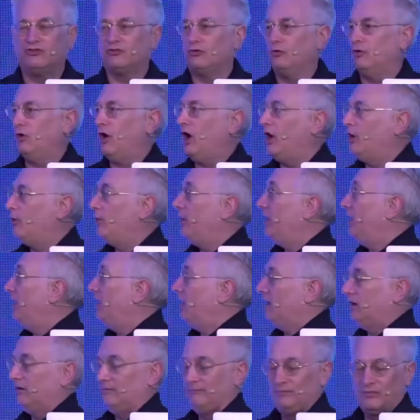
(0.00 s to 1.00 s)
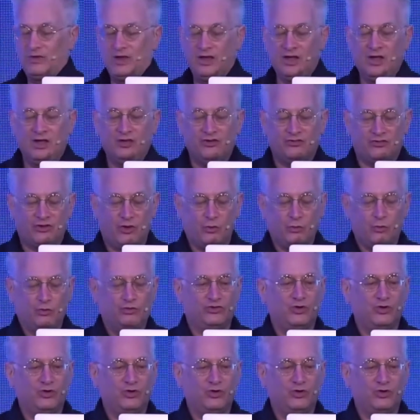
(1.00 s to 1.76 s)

or OER. So